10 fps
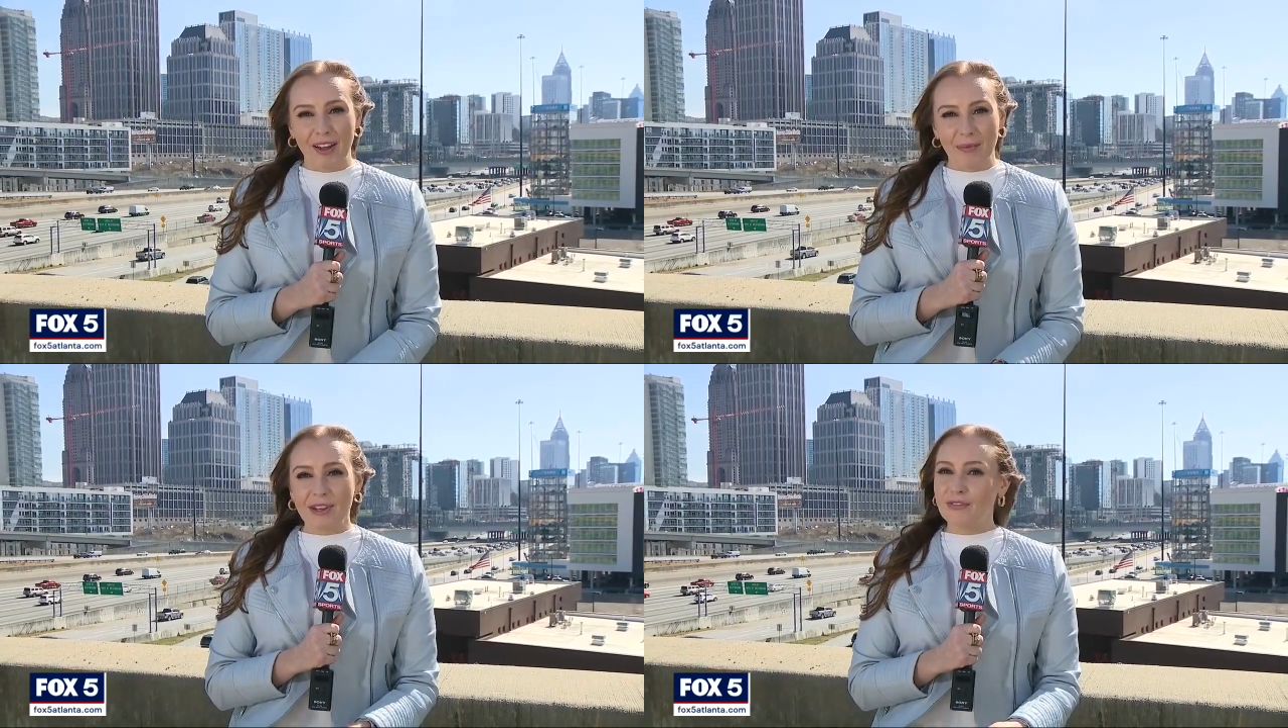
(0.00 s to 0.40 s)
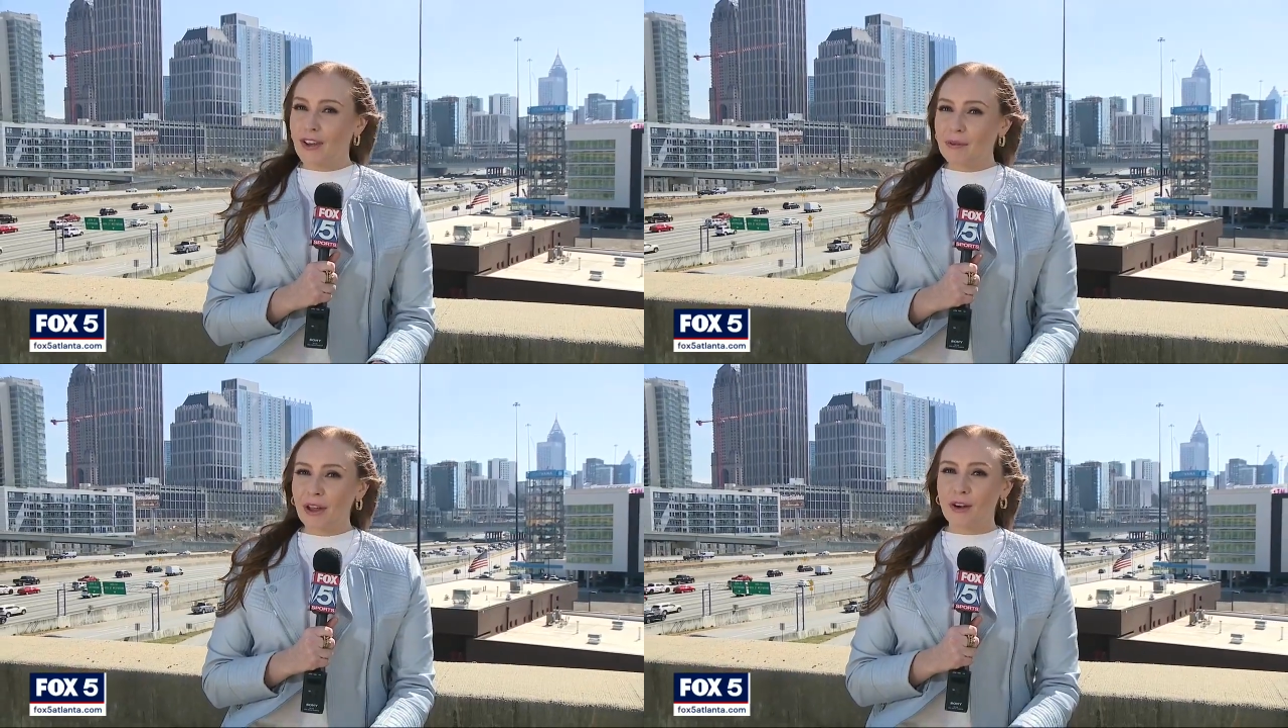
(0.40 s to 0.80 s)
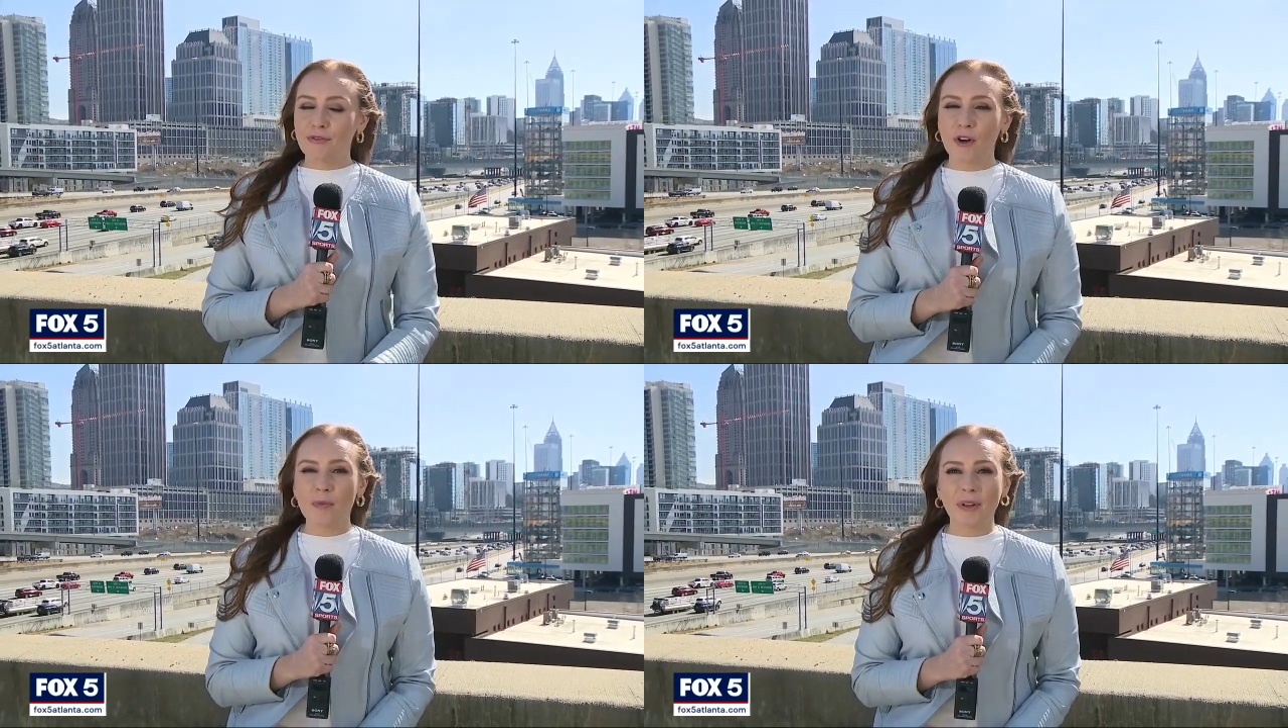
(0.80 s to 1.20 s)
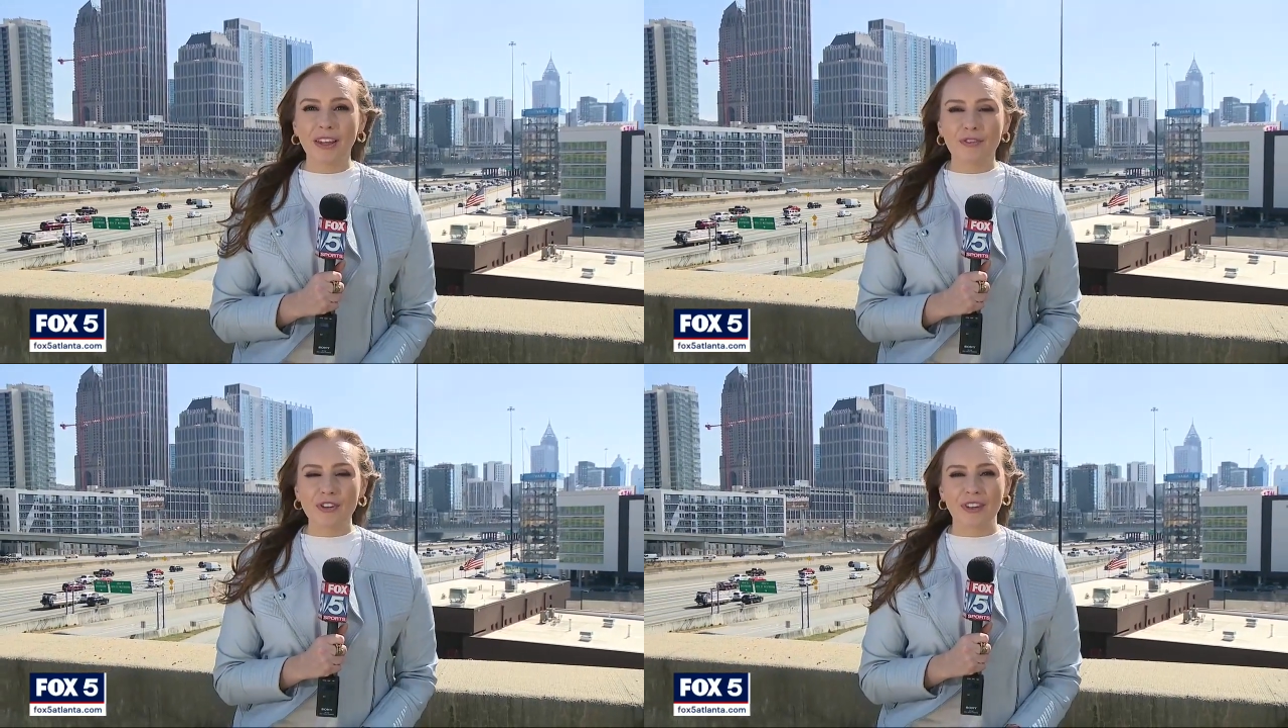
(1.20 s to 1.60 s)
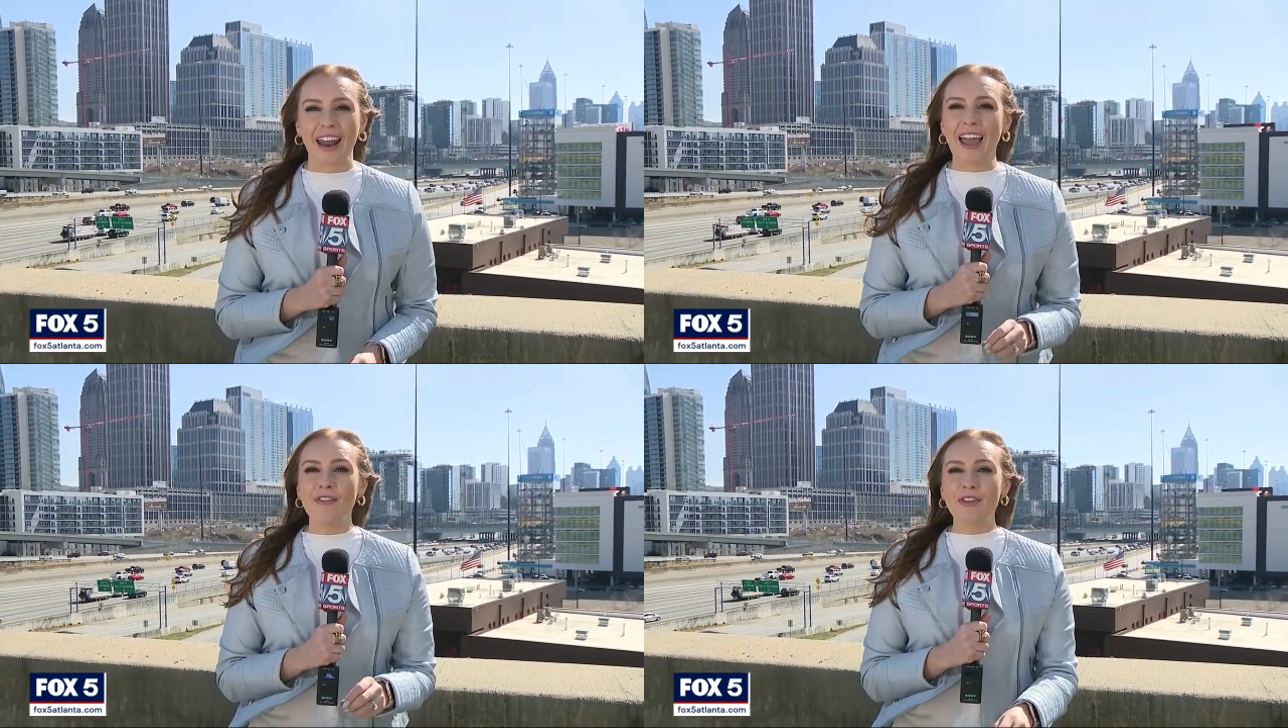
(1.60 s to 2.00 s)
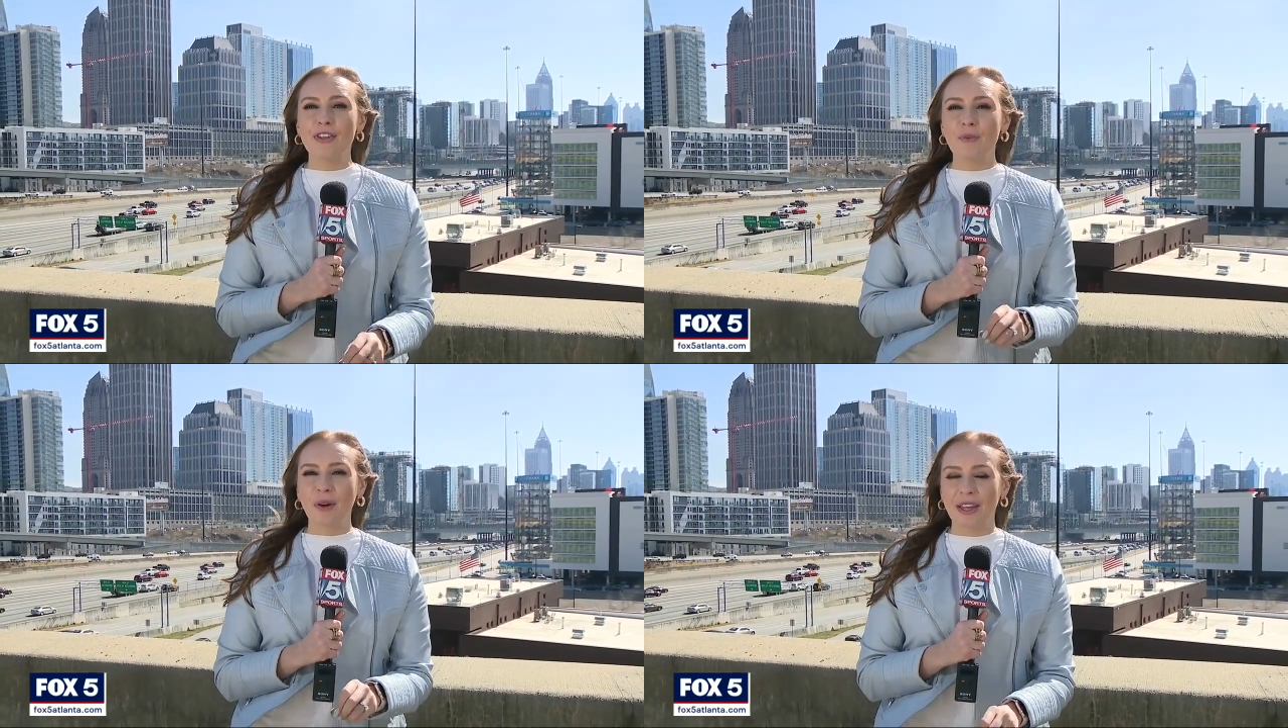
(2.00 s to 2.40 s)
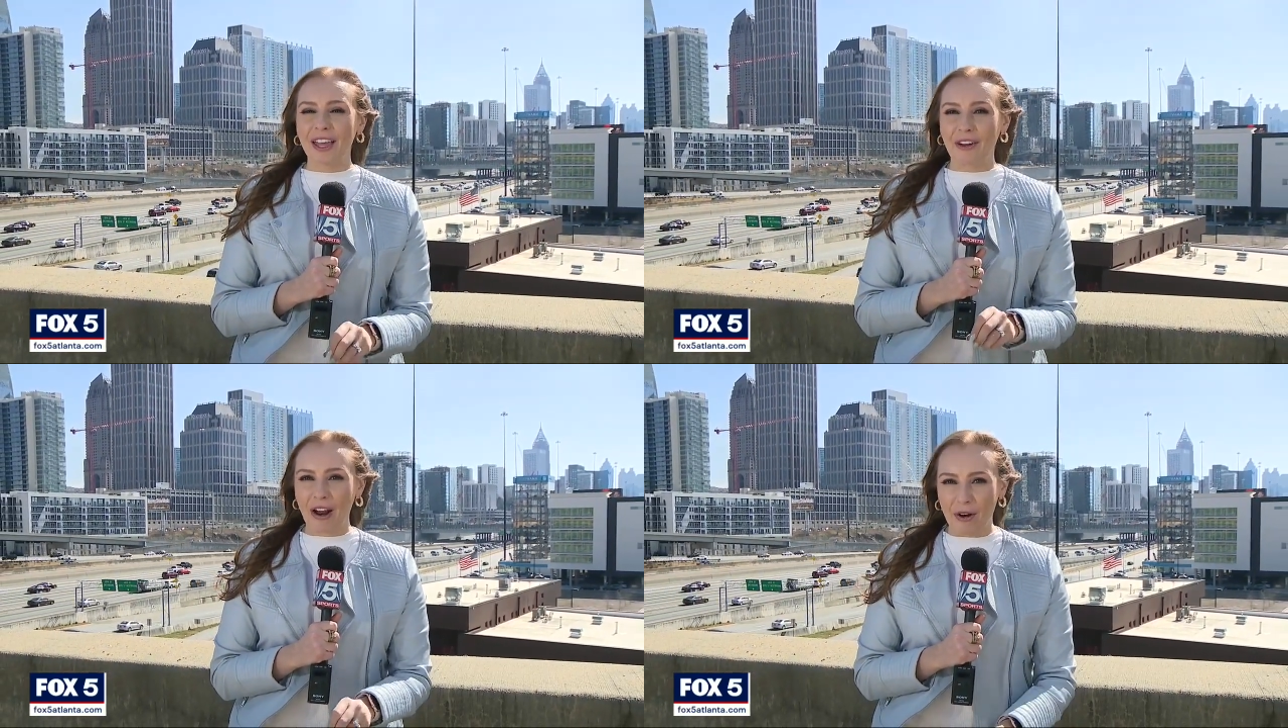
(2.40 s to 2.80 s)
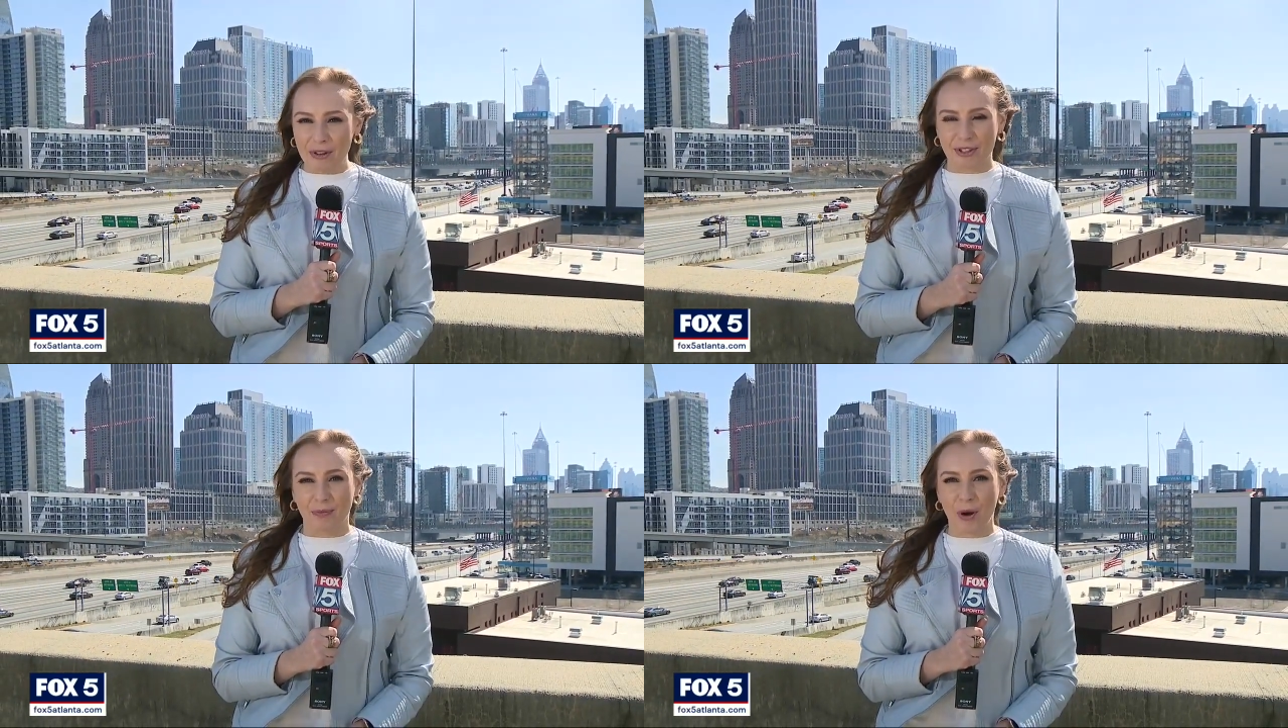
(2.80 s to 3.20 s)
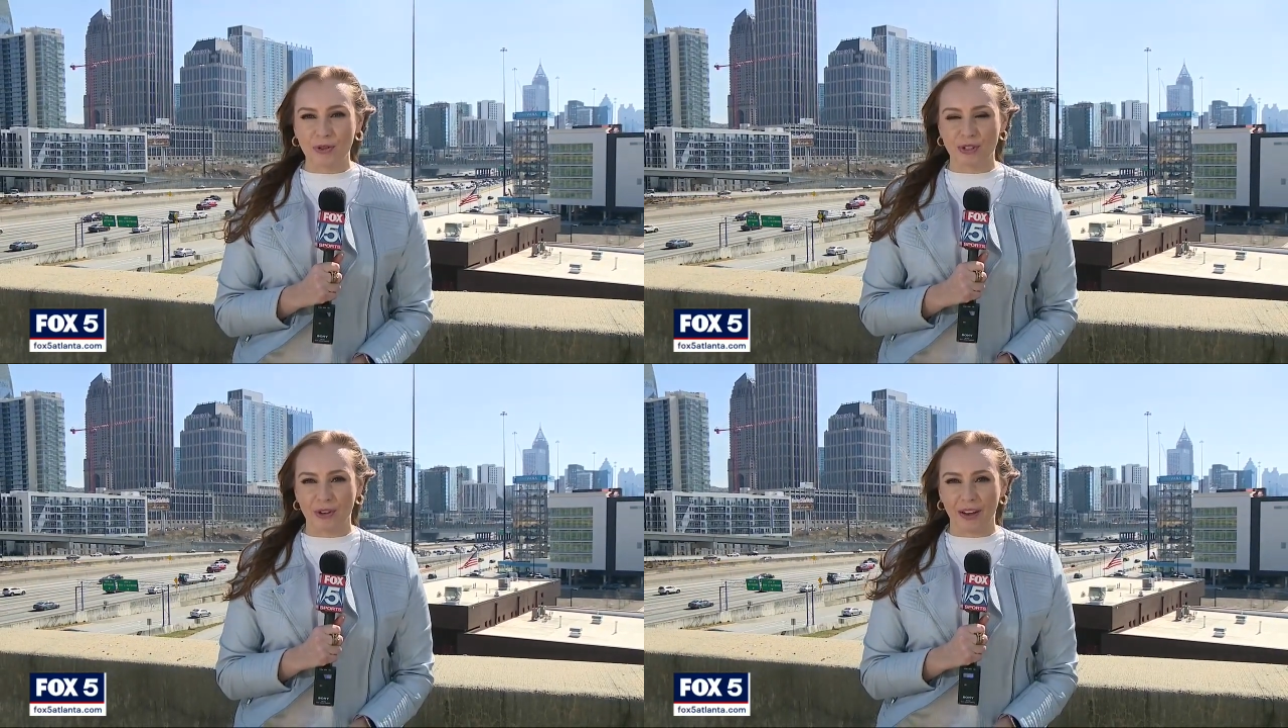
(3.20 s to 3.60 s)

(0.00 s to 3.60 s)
But his family are firm believers in everything working out how it's supposed to,